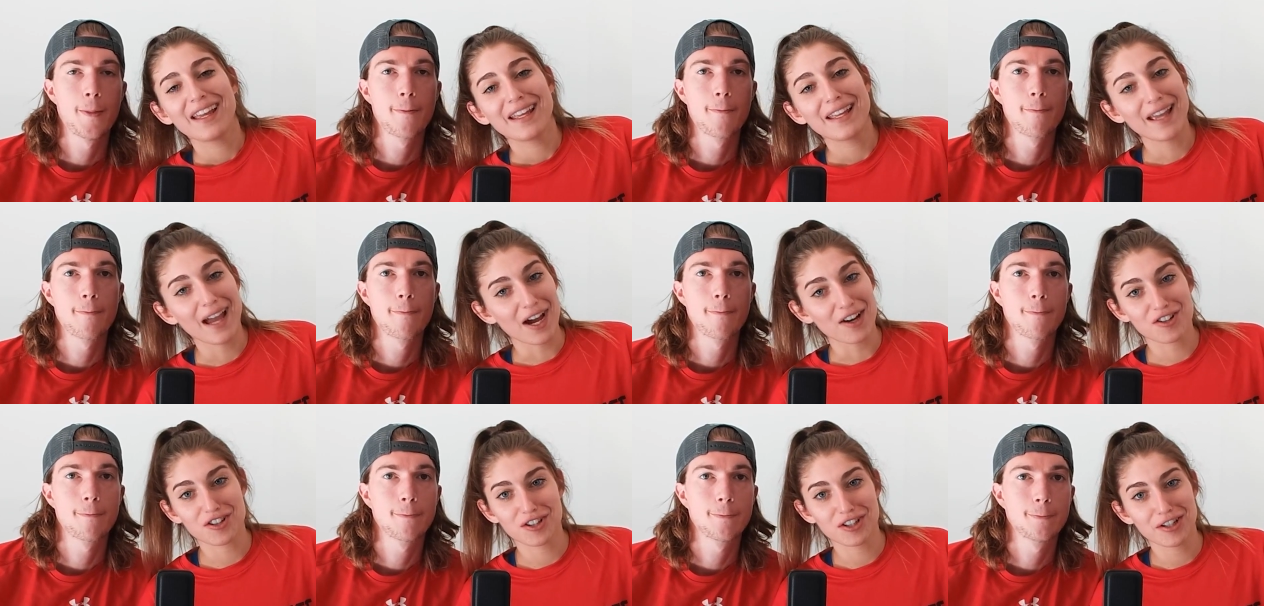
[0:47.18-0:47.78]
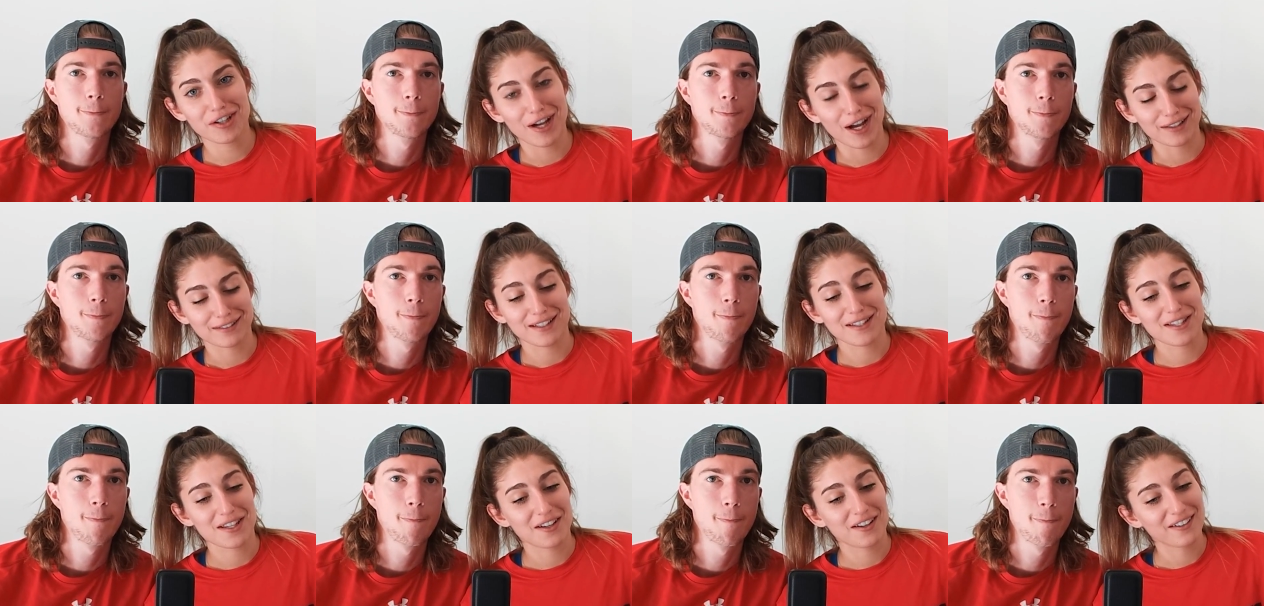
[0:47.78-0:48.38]
Speaker 1: He actually got
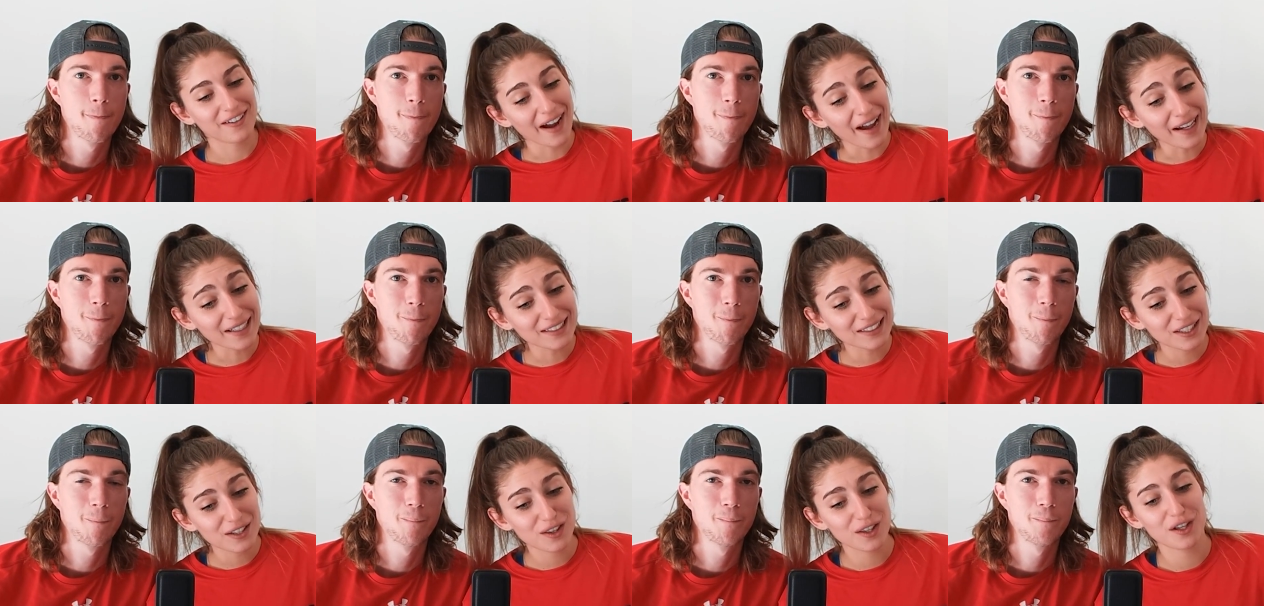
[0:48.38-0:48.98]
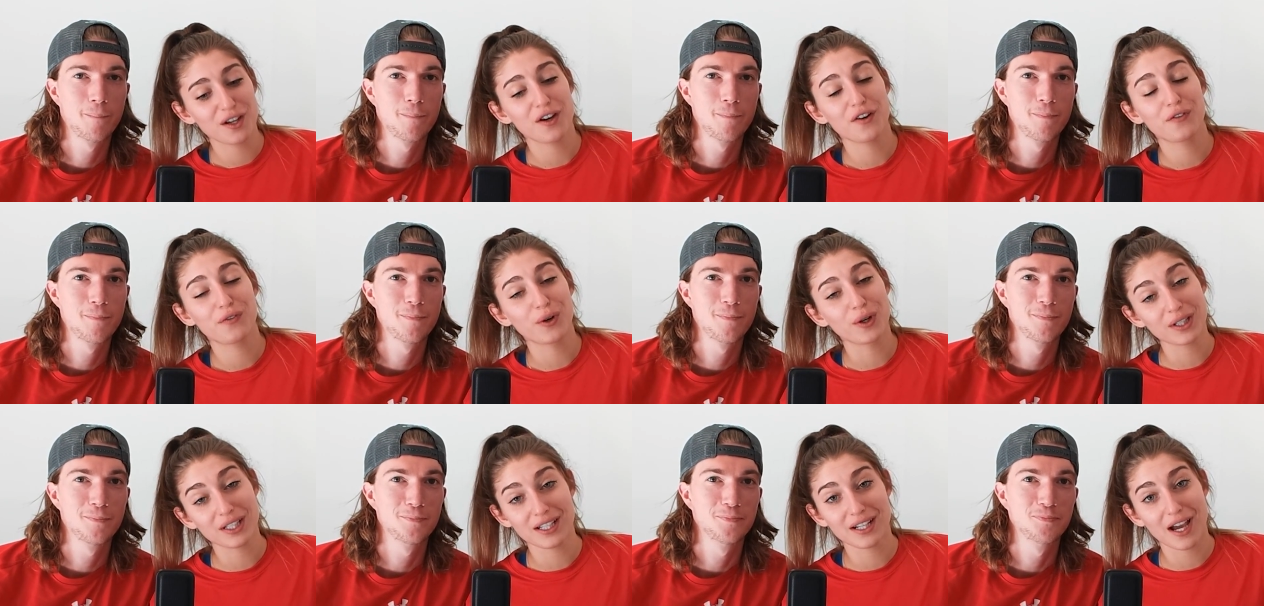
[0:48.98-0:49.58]
this incorrect. The
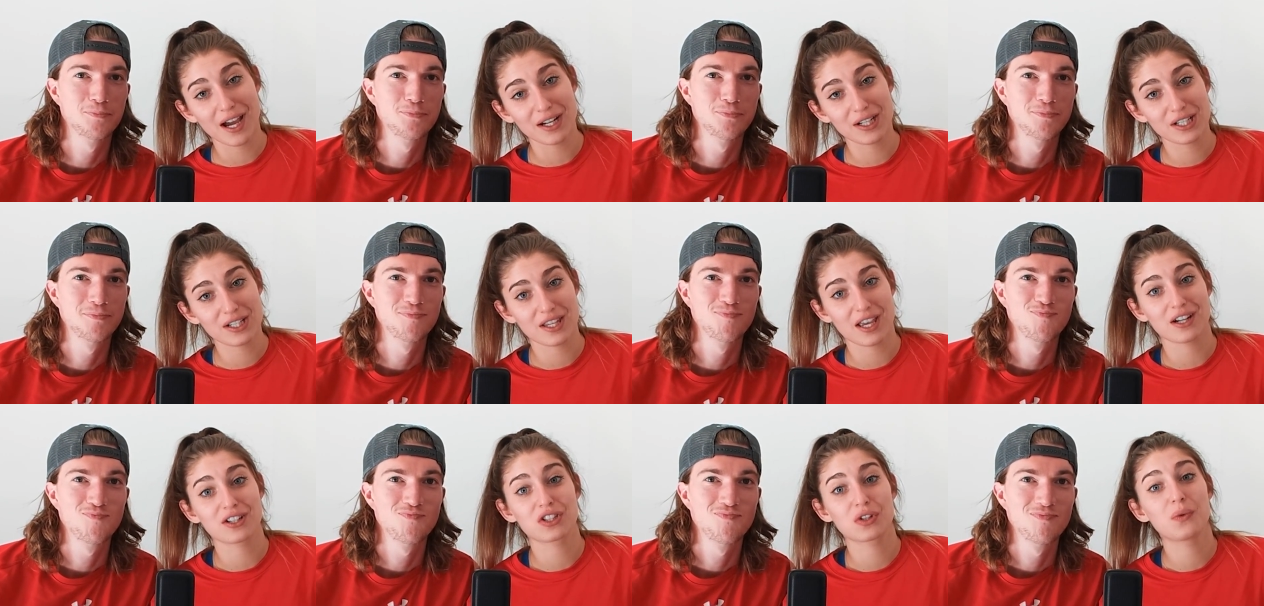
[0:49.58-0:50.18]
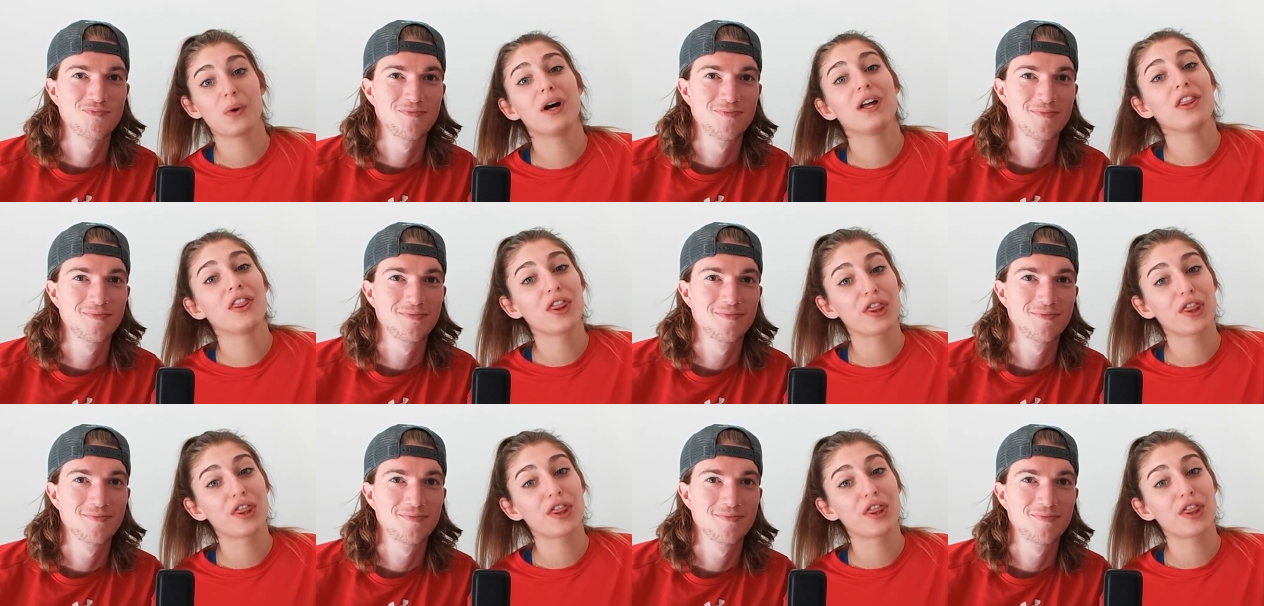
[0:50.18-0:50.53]
forty-niners actually won